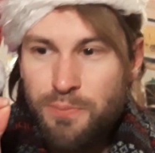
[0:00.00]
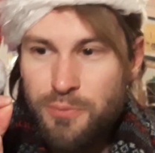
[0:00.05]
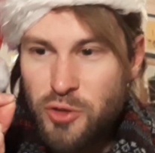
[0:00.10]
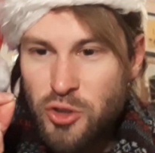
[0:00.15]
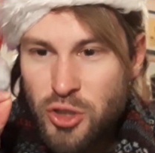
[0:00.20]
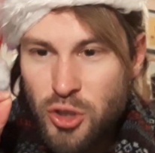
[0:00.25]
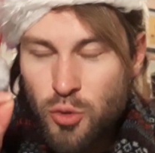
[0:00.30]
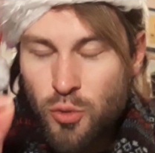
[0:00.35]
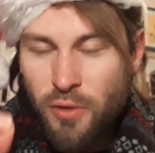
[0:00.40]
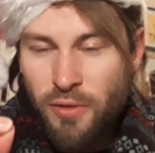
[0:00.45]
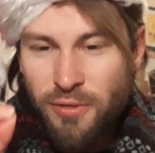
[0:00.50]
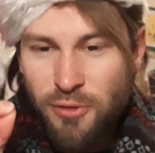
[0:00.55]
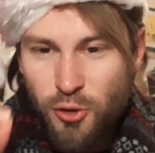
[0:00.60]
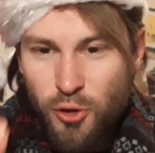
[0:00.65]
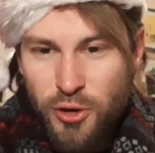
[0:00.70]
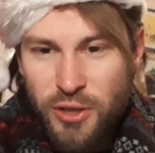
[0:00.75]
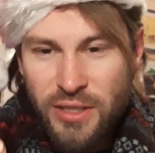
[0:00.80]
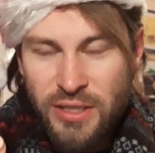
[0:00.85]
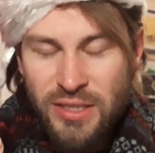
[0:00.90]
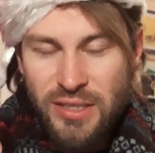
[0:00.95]
do a
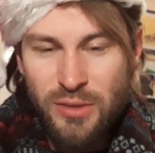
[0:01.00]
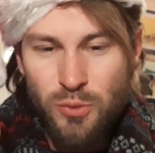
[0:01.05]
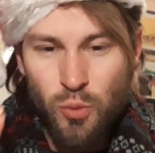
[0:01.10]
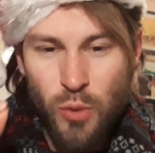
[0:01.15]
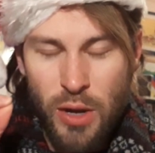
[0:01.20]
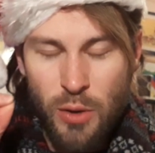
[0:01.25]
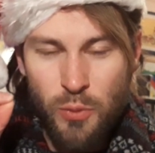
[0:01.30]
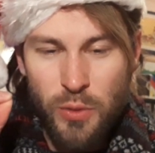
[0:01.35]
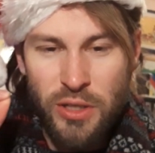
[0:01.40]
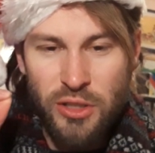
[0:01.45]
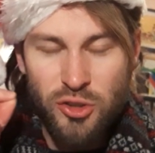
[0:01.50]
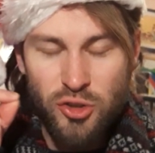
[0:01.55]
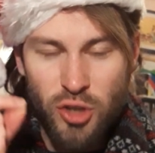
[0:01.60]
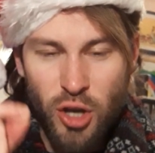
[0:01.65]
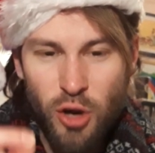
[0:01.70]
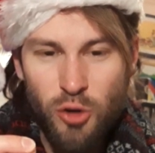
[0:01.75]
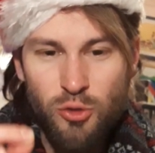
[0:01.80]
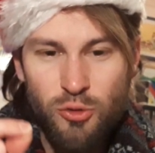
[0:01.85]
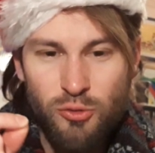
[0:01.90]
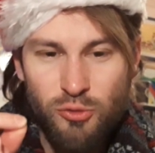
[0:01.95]
voice where we
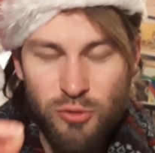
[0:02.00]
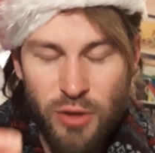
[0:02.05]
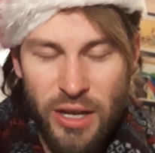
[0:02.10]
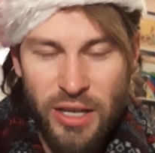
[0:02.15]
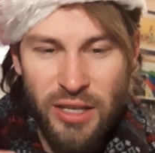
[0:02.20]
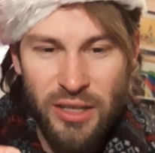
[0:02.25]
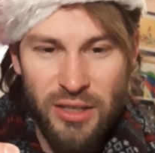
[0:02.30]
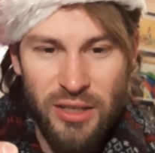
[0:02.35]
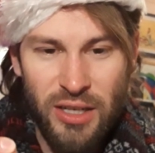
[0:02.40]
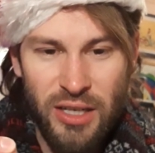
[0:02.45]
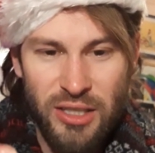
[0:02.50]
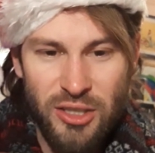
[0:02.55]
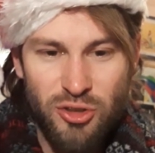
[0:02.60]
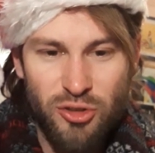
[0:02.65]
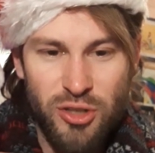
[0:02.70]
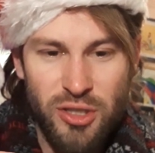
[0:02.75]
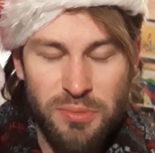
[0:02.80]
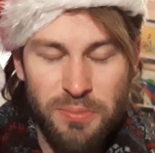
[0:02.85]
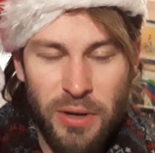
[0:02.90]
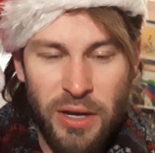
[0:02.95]
don't recognize
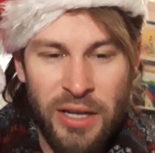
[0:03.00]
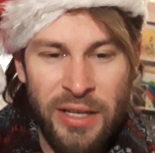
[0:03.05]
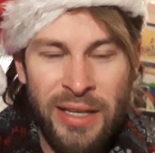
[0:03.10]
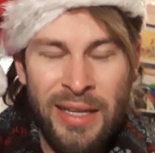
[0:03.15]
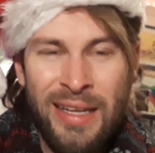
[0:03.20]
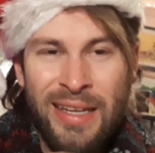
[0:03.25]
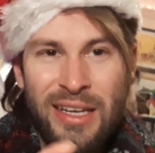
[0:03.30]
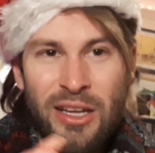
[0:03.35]
Chris Pine?